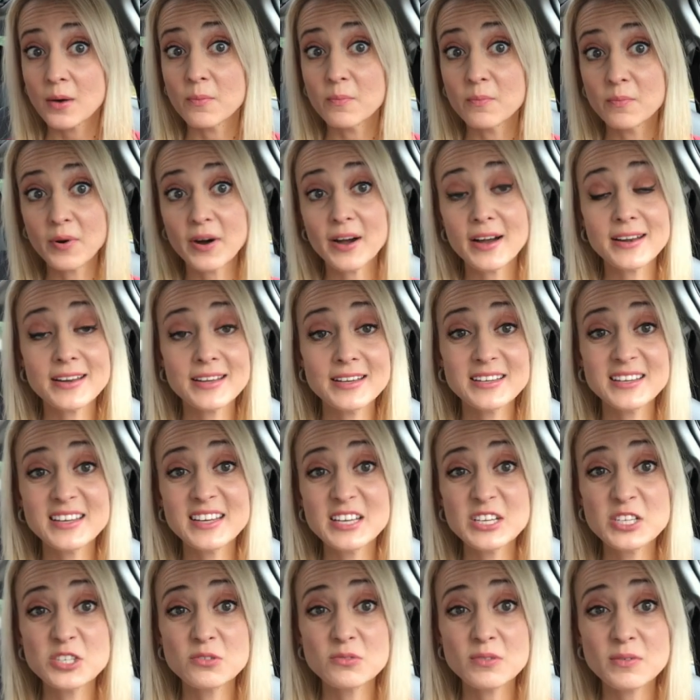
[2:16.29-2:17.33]
But in
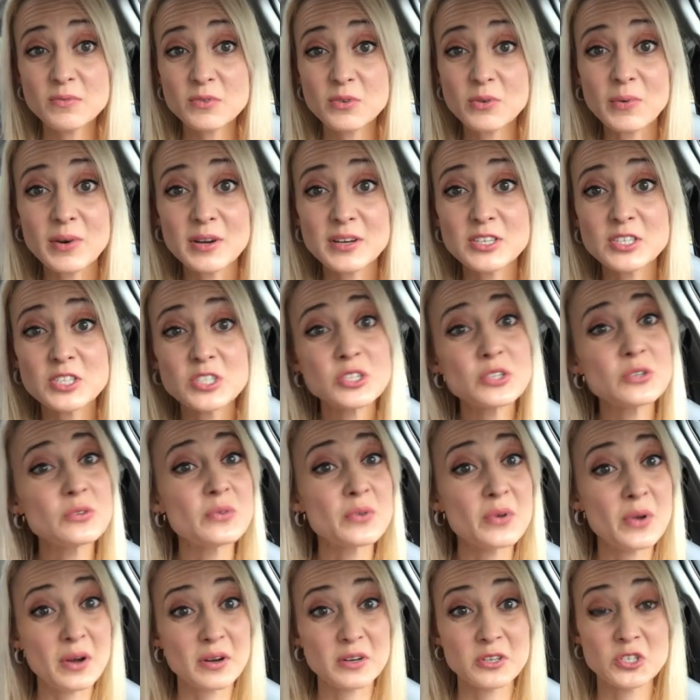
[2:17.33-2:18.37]
case you ever wanted to,
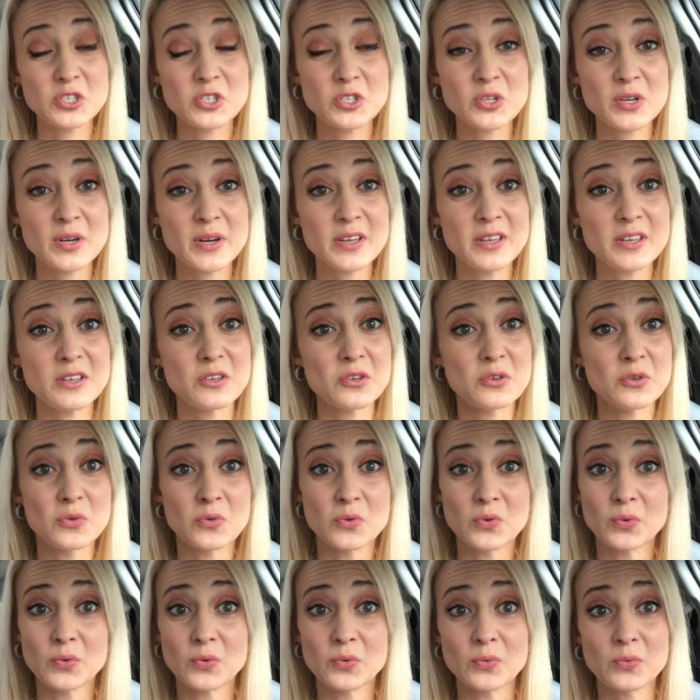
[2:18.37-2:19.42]
you got a straight,
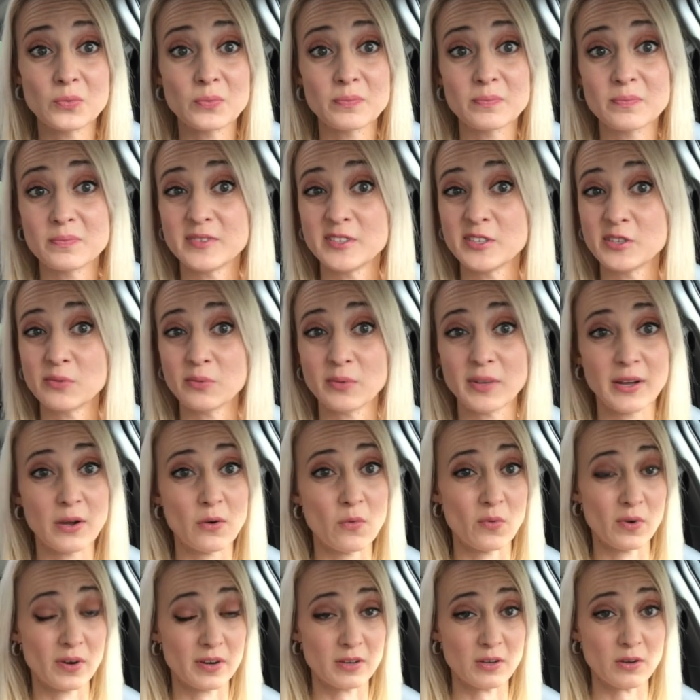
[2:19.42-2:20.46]
you do like
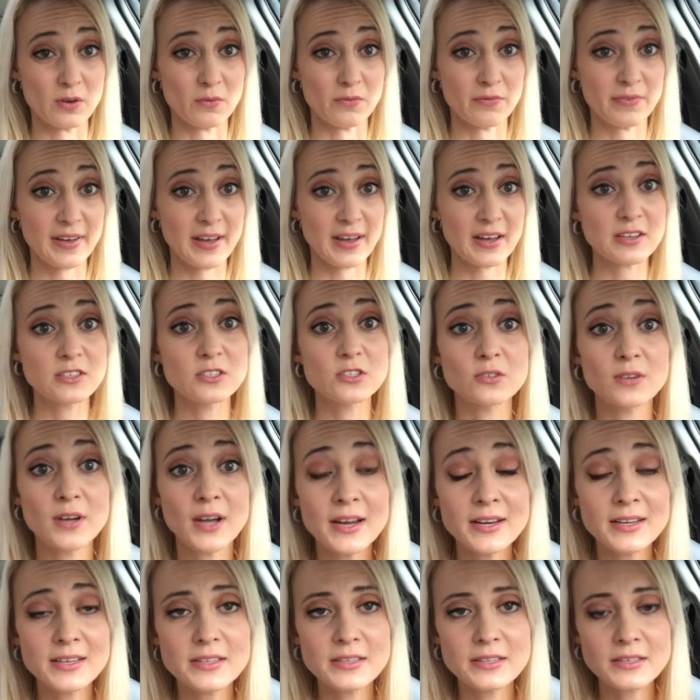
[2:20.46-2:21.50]
want to go fast or
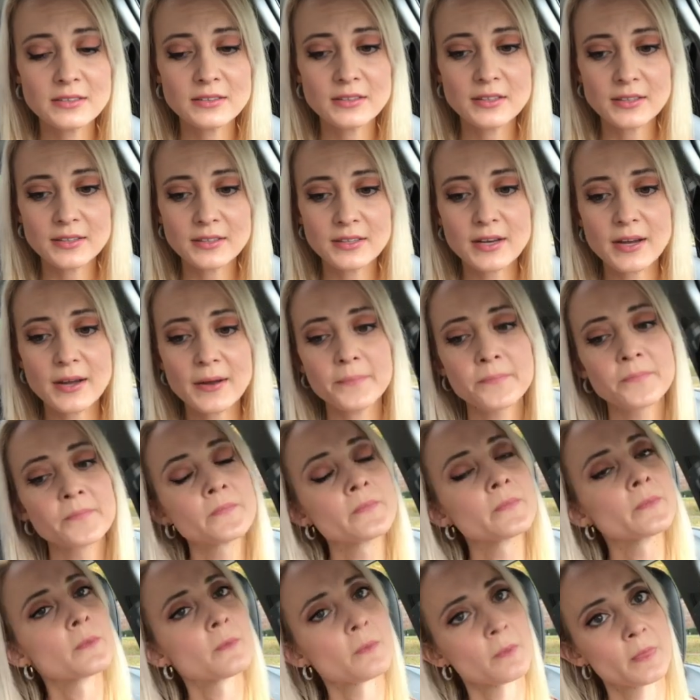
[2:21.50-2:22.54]
anything like that,
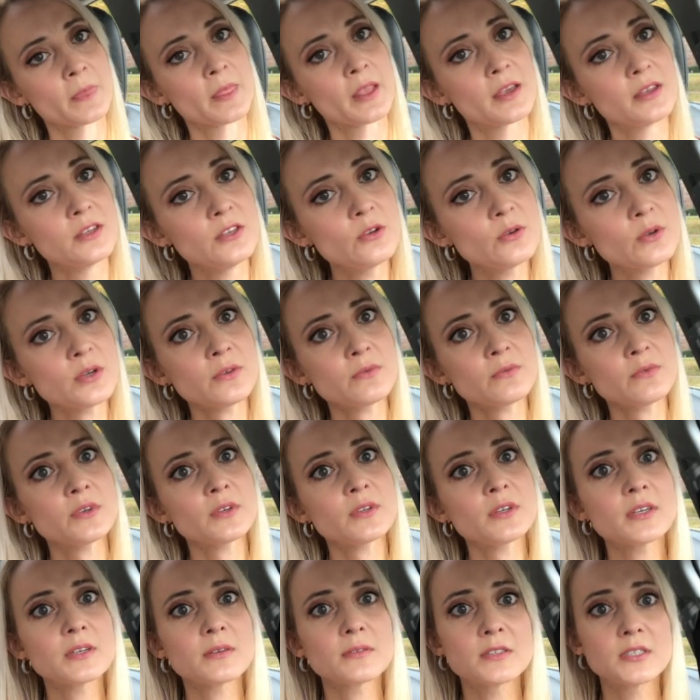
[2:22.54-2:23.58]
you can
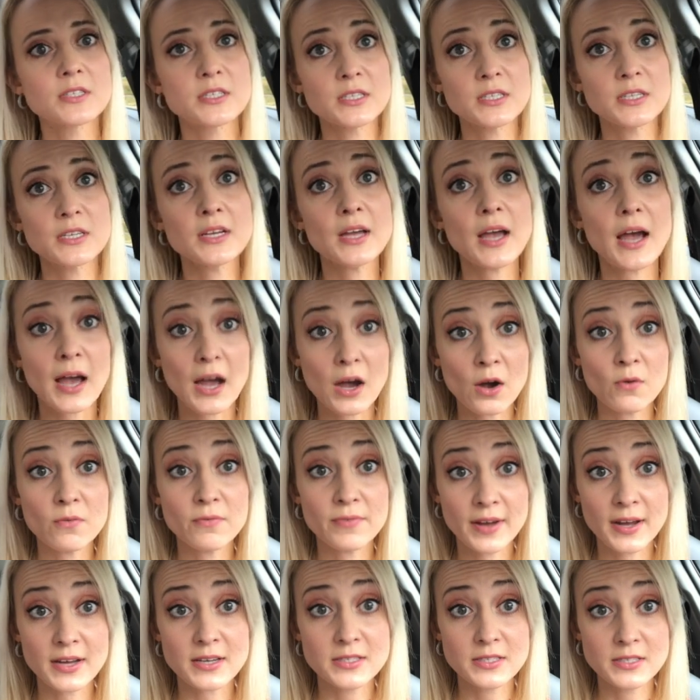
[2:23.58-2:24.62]
really see how
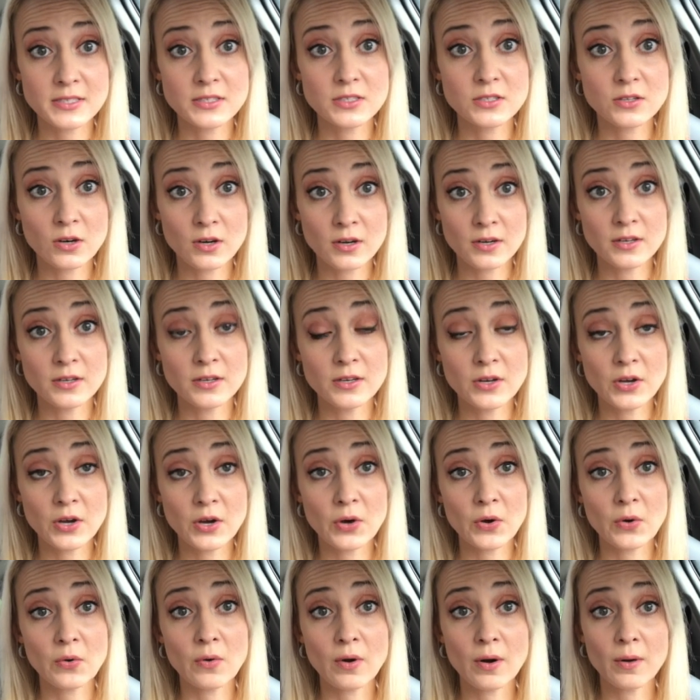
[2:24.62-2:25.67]
fast this car can
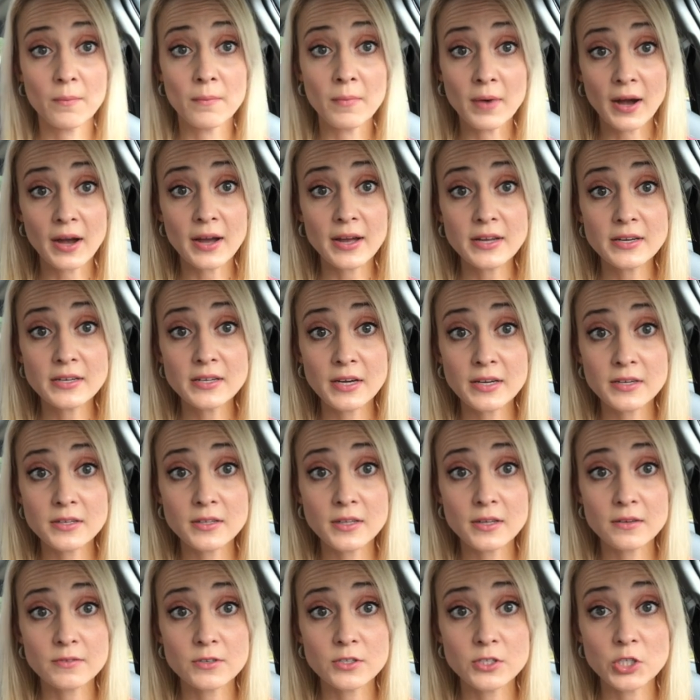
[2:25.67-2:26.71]
go. My
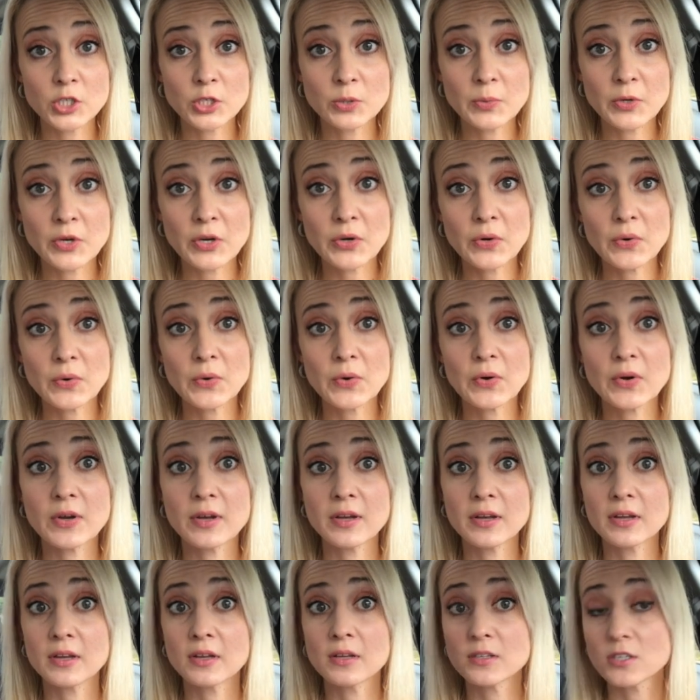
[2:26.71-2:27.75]
911 turbo
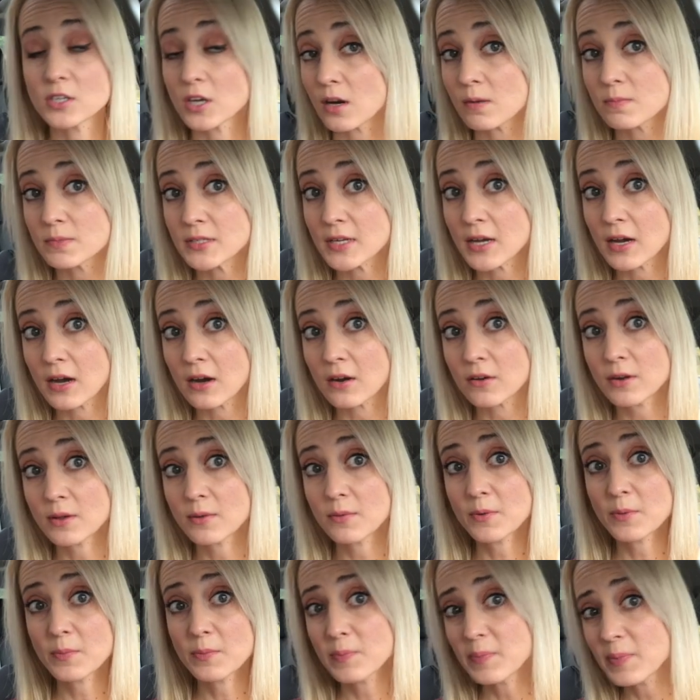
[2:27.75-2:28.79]
tops out
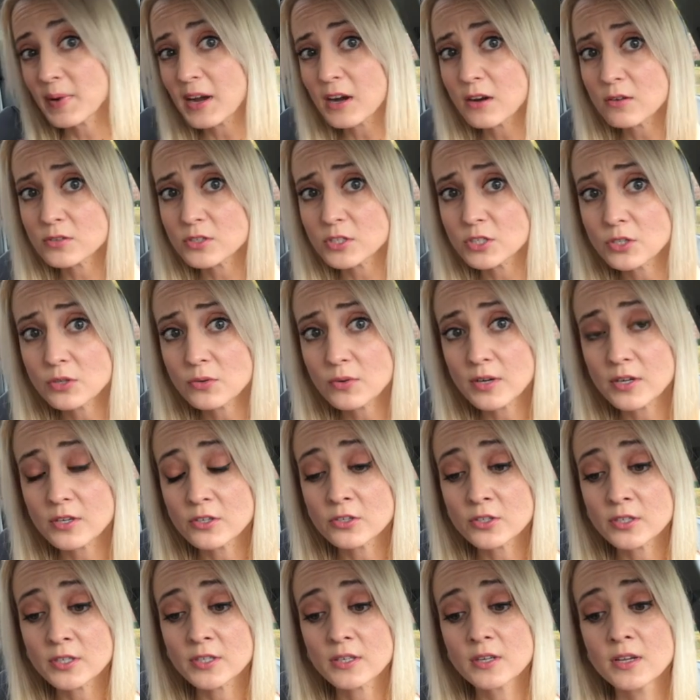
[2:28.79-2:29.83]
at about
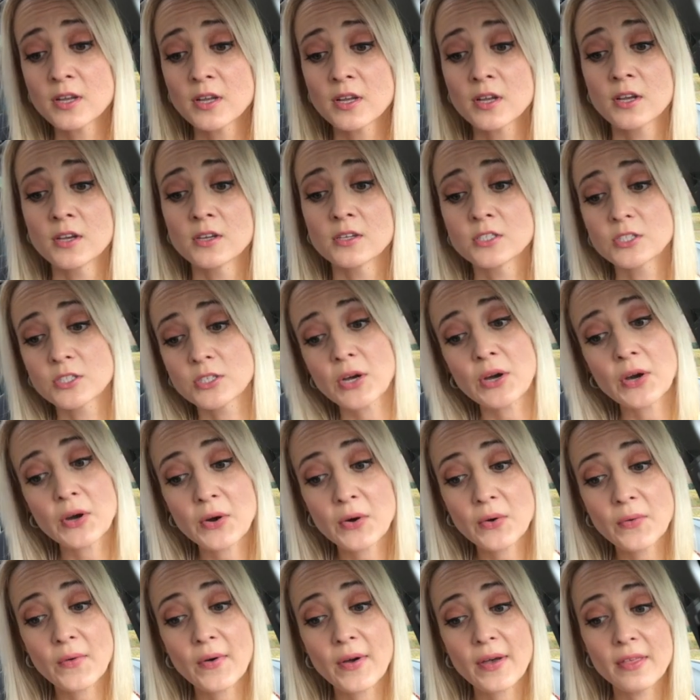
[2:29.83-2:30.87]
200,
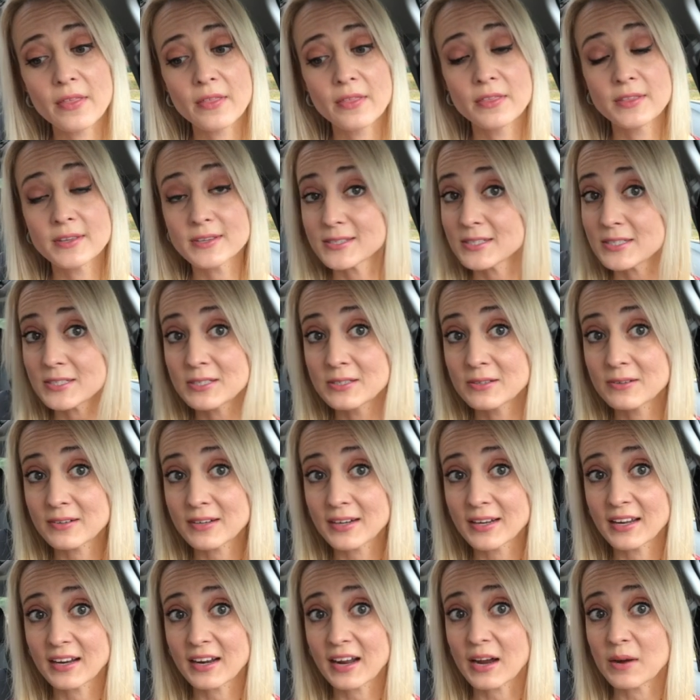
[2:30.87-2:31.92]
so this is
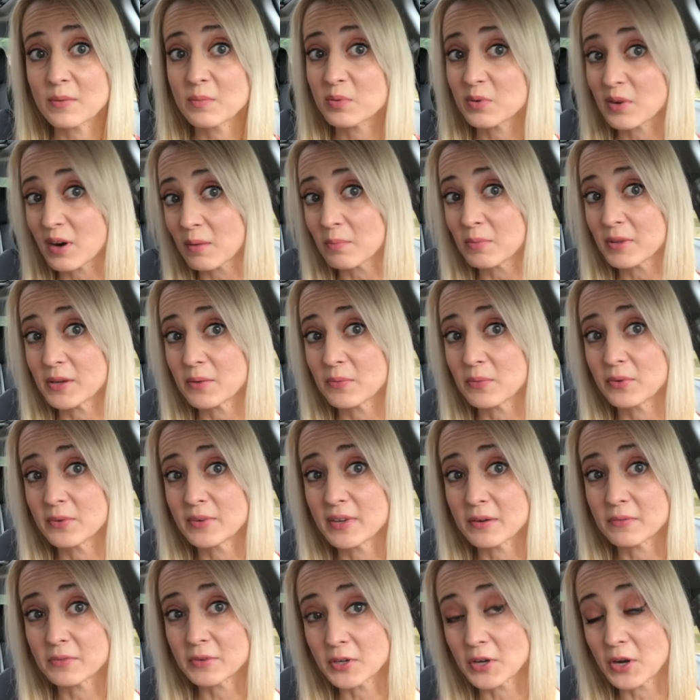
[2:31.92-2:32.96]
great. I probably will
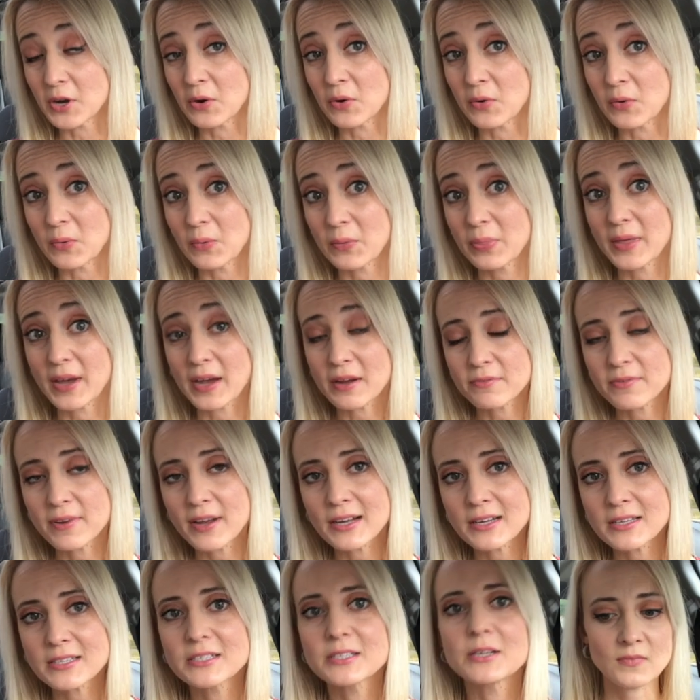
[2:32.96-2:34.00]
never go that
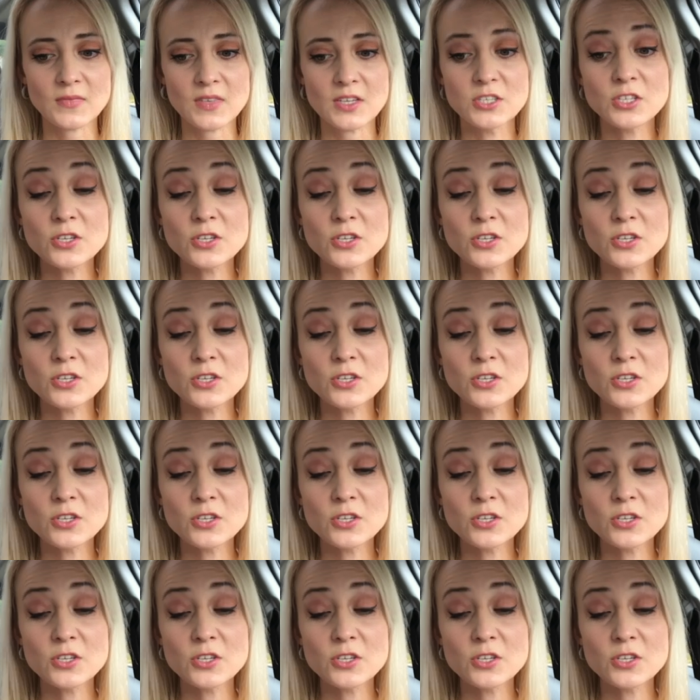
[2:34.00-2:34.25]
fast.